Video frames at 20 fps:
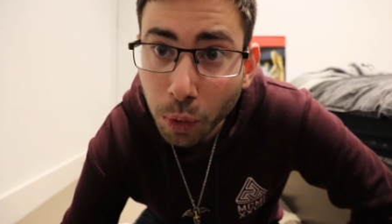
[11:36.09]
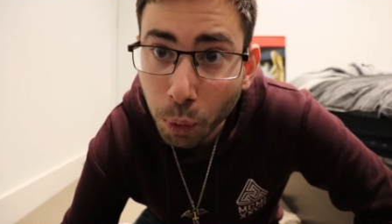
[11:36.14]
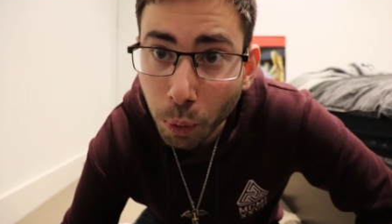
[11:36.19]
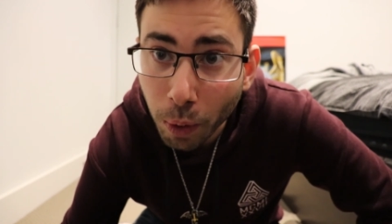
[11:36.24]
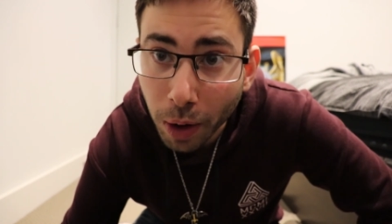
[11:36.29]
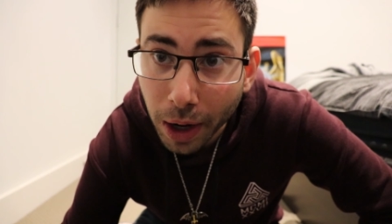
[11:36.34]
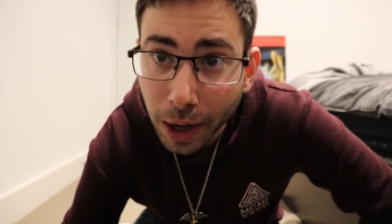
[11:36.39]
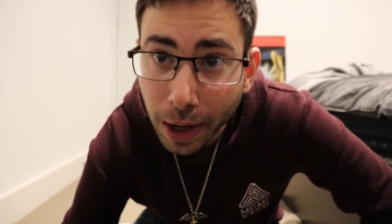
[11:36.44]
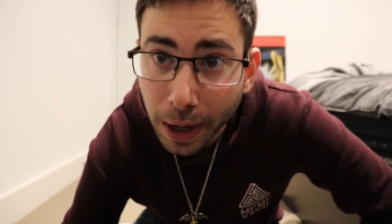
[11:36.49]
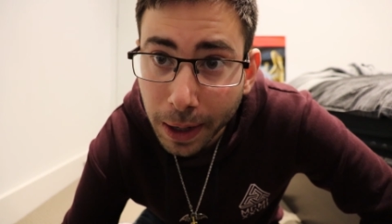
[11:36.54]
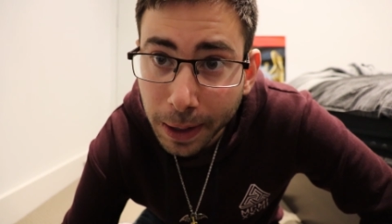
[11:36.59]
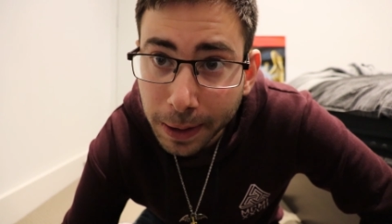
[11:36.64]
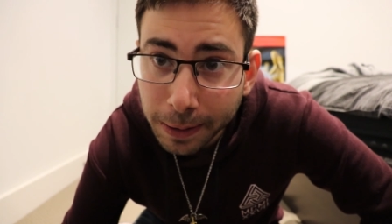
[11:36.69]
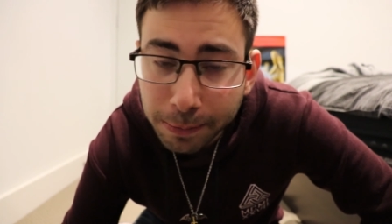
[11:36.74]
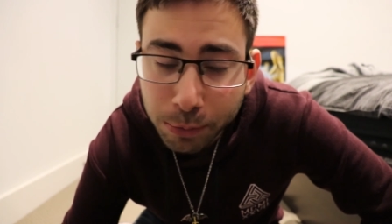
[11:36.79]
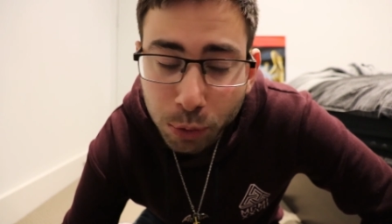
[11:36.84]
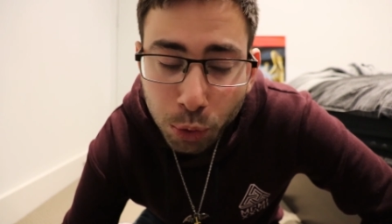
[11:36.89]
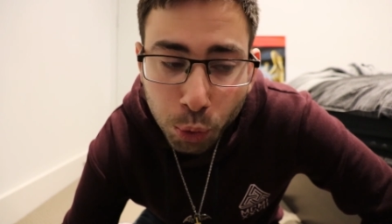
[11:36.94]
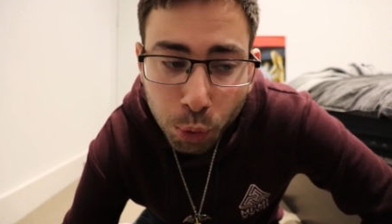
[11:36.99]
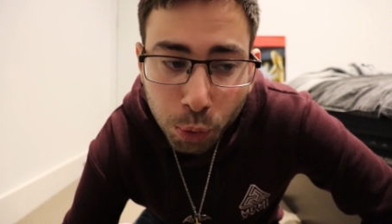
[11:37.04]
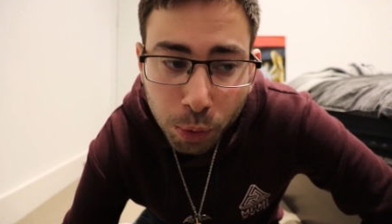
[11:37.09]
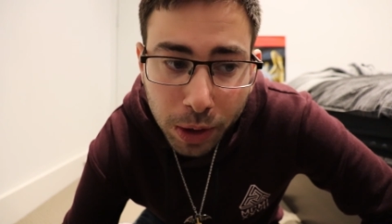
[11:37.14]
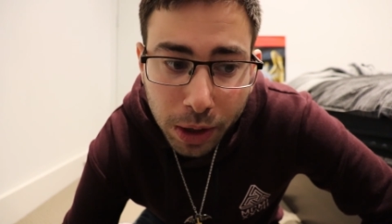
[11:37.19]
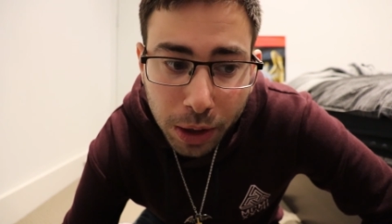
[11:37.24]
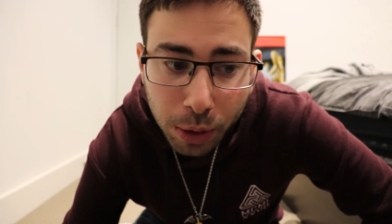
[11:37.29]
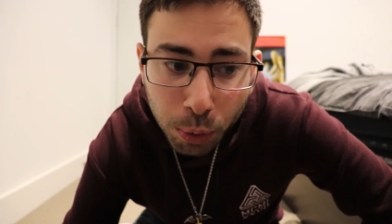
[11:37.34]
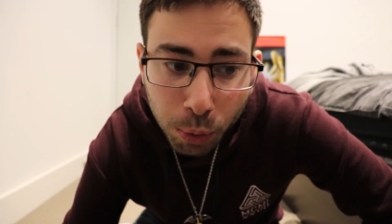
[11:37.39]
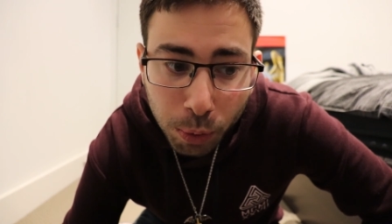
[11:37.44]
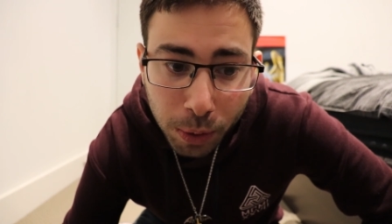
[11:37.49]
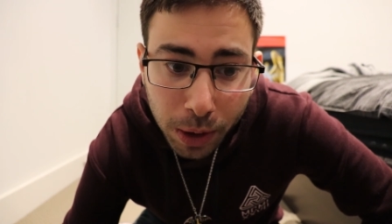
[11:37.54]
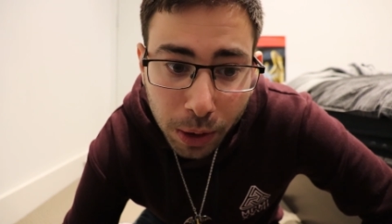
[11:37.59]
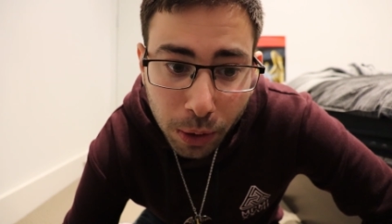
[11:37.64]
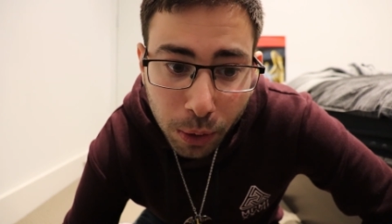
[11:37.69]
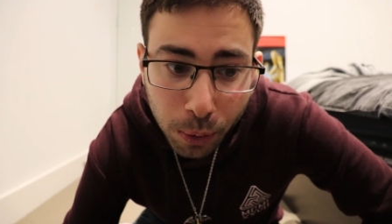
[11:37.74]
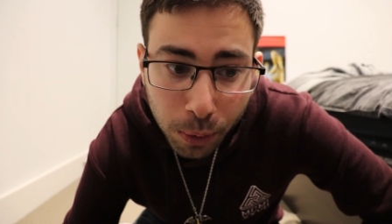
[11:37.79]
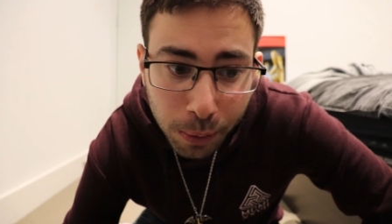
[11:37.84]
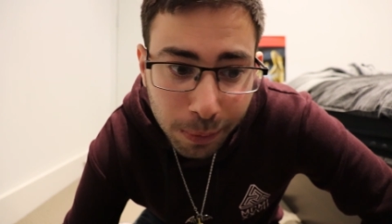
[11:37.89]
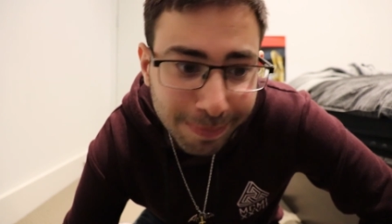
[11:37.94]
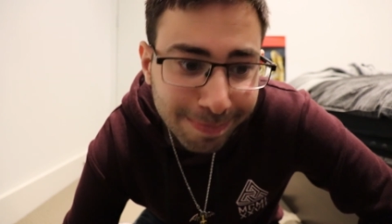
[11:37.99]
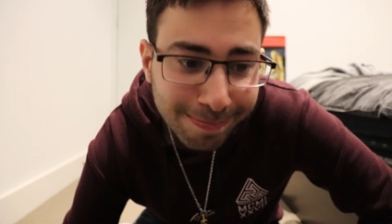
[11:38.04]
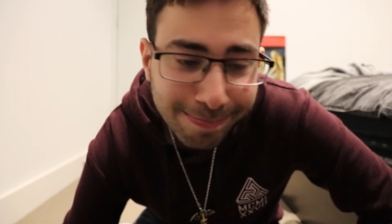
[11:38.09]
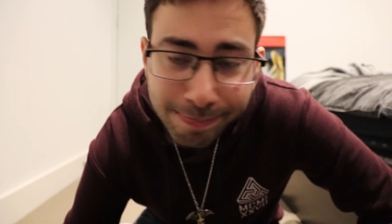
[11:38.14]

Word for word: where we will,